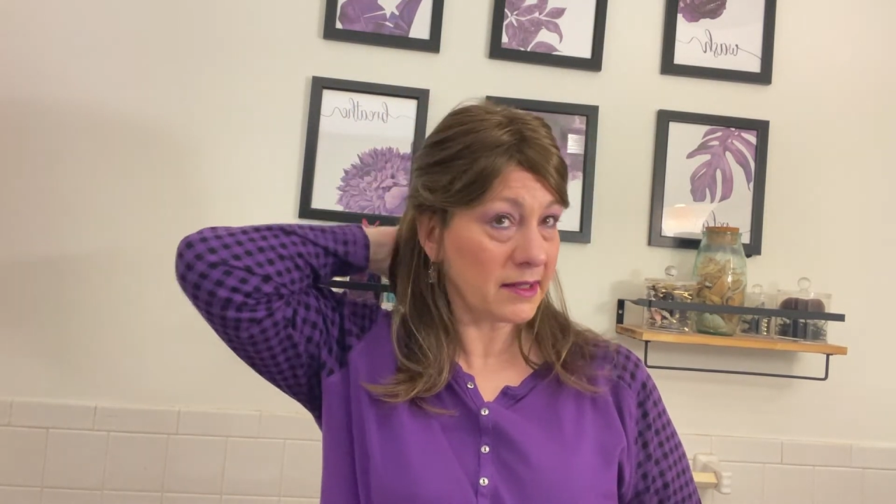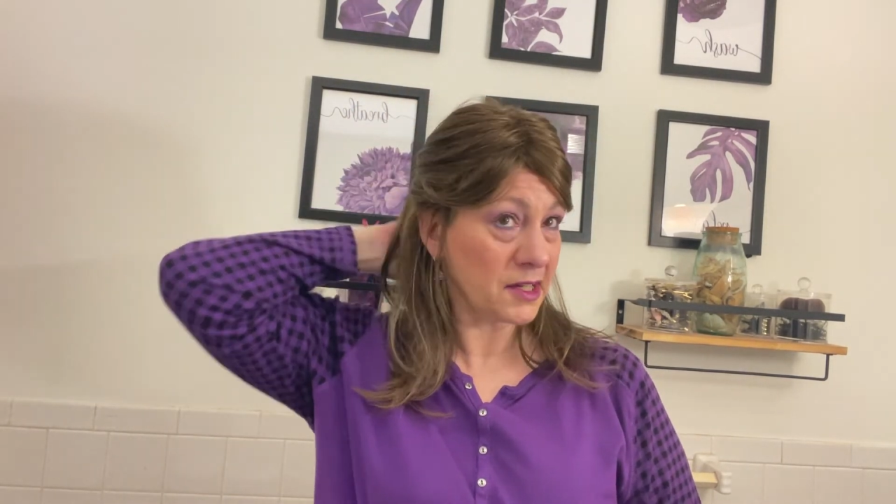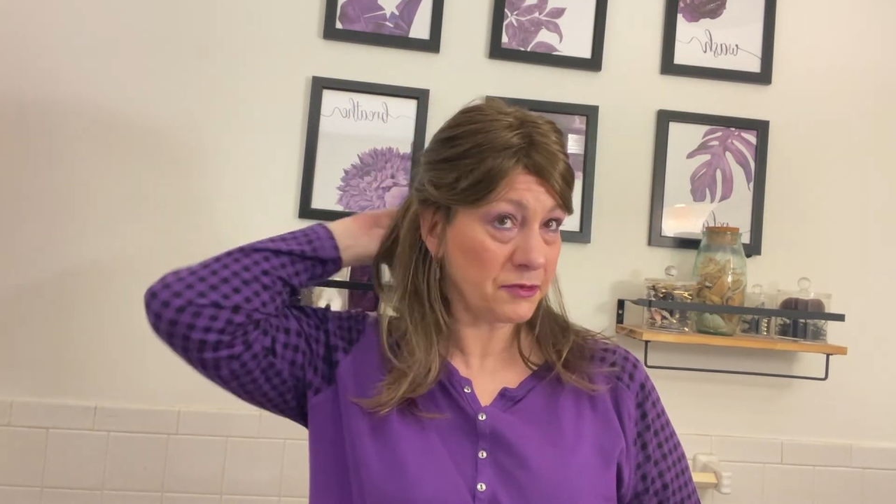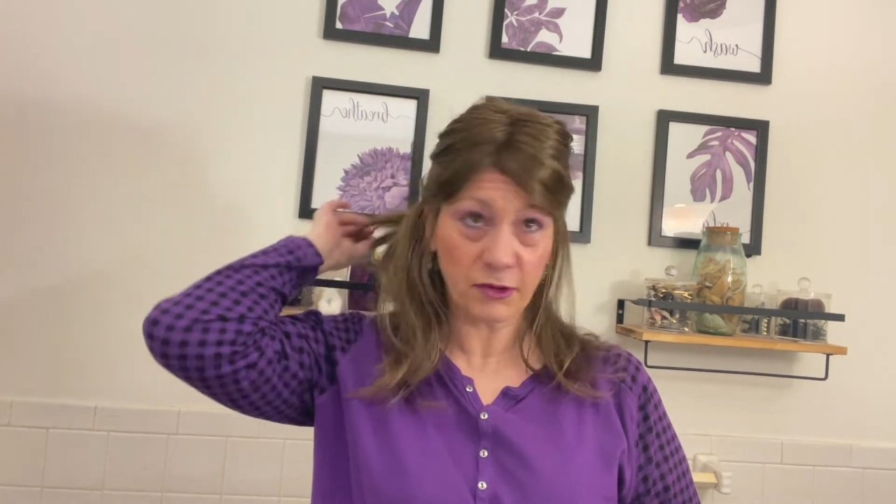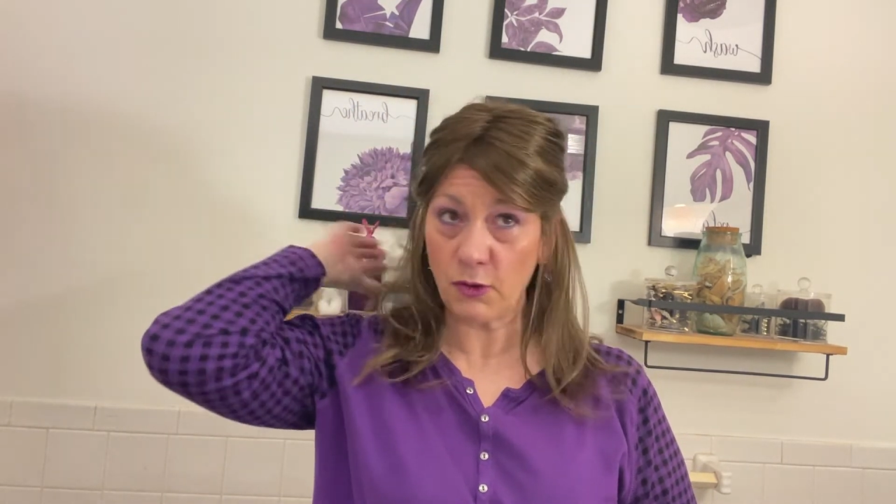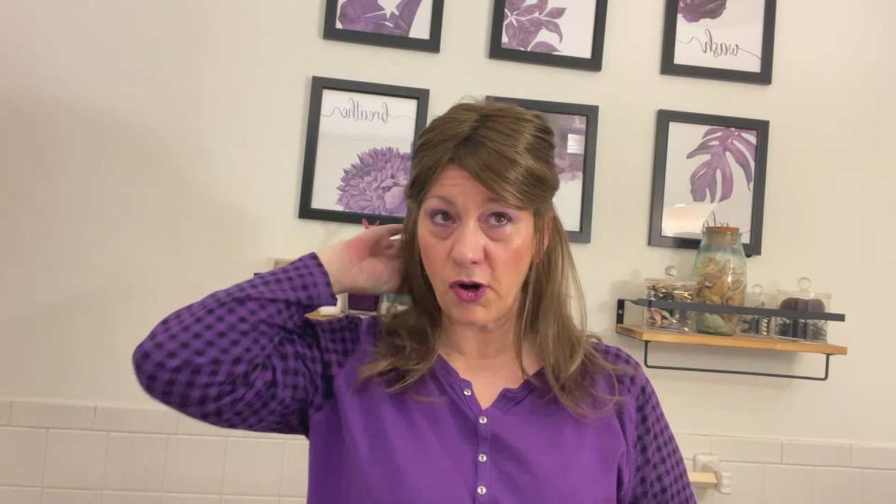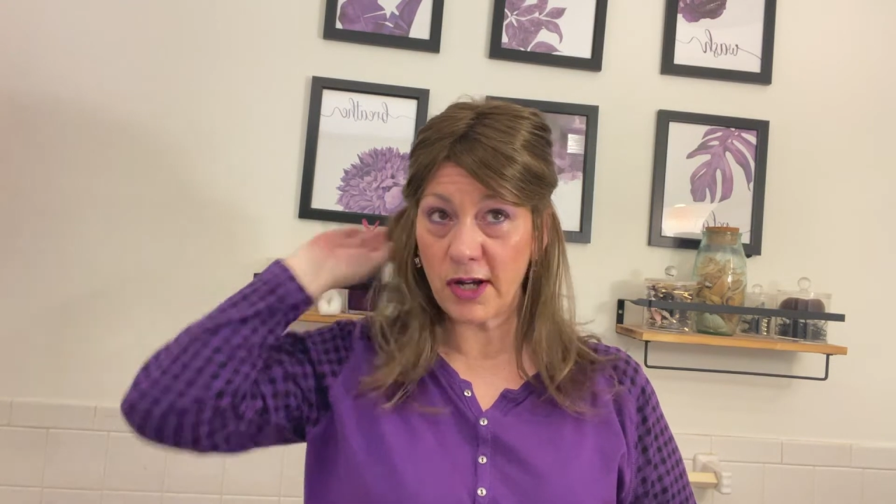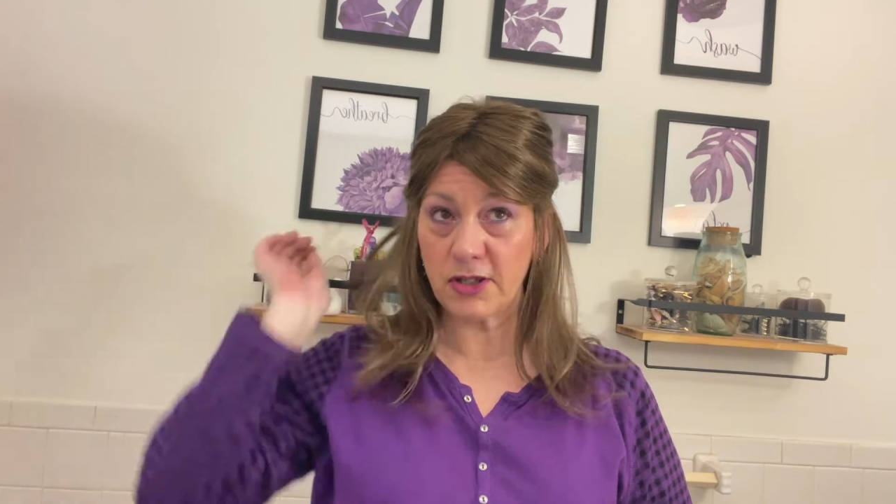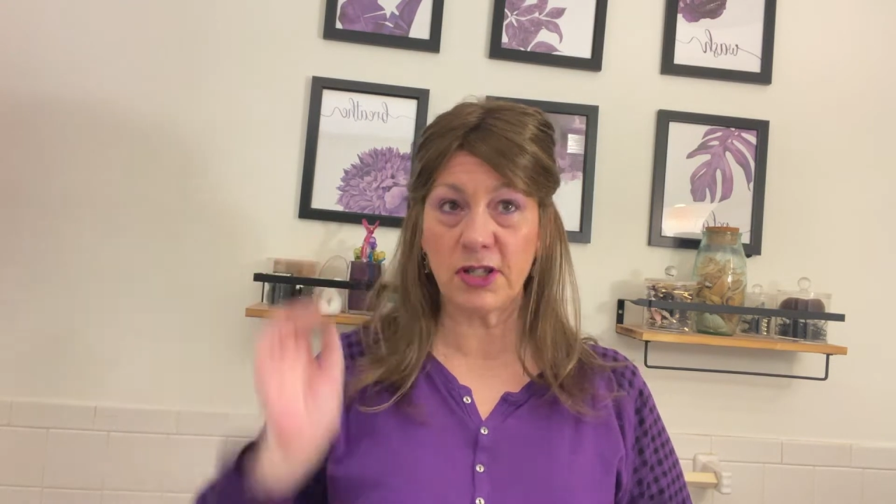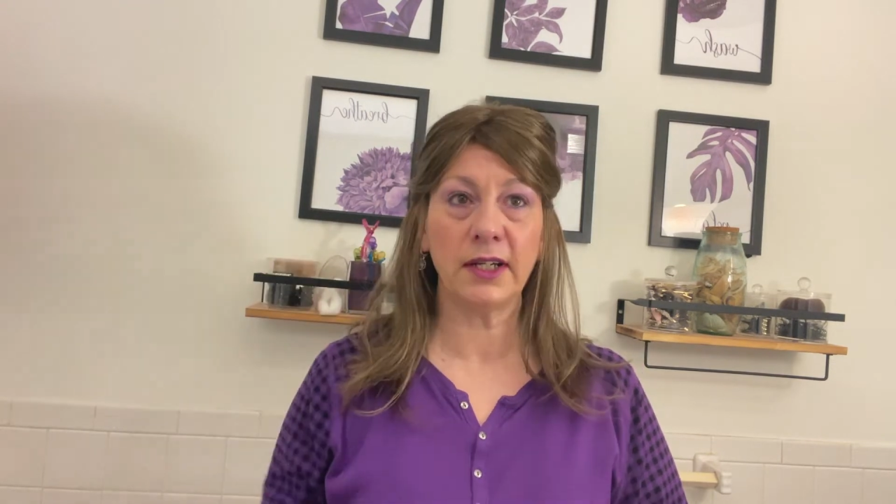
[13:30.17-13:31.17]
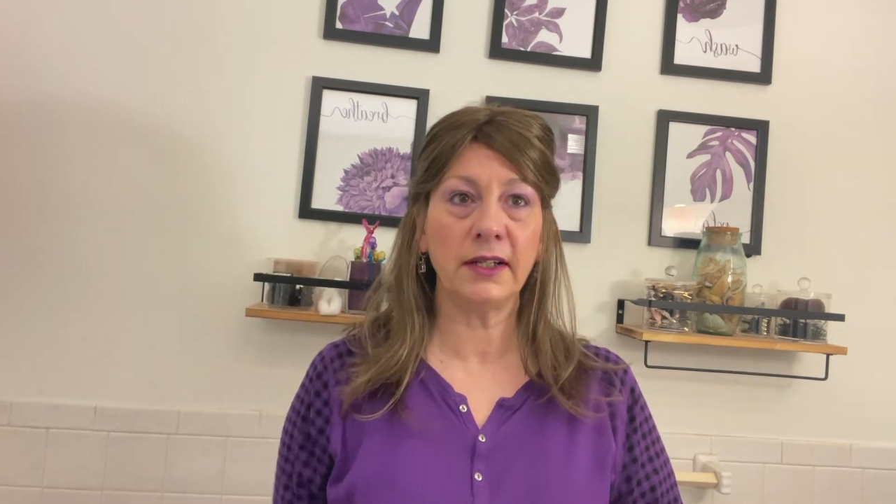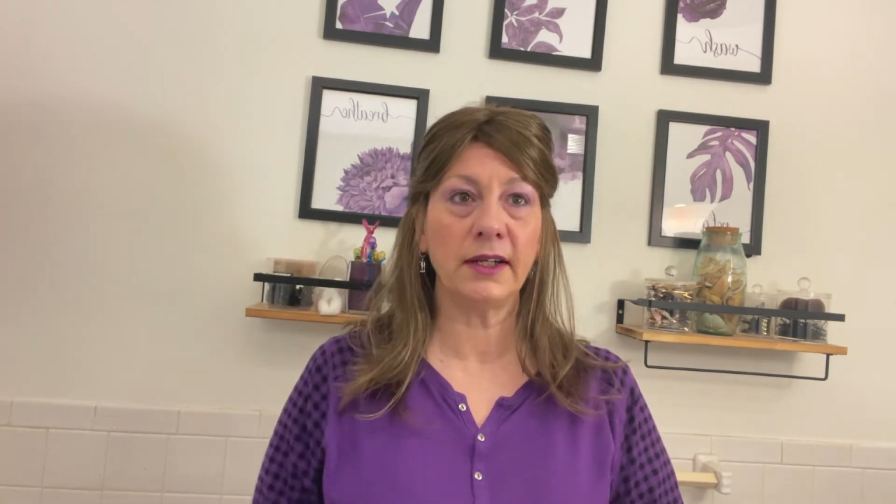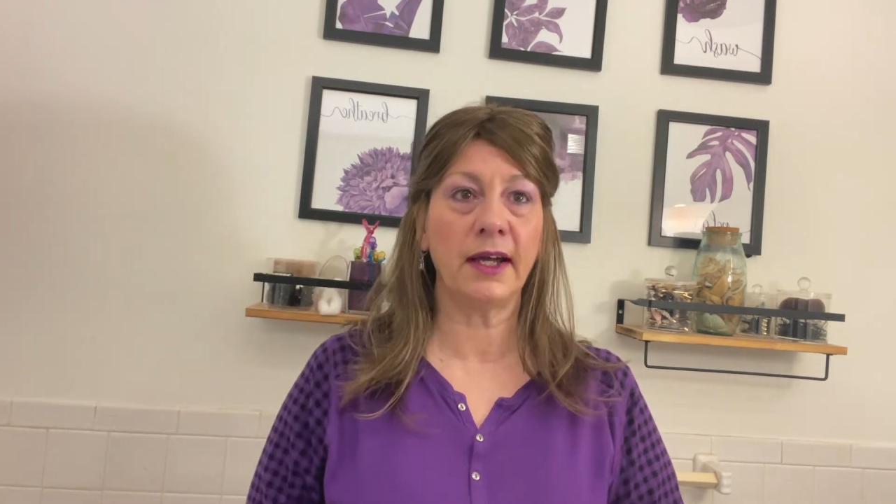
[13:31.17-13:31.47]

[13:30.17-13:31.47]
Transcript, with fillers: Thanks for watching.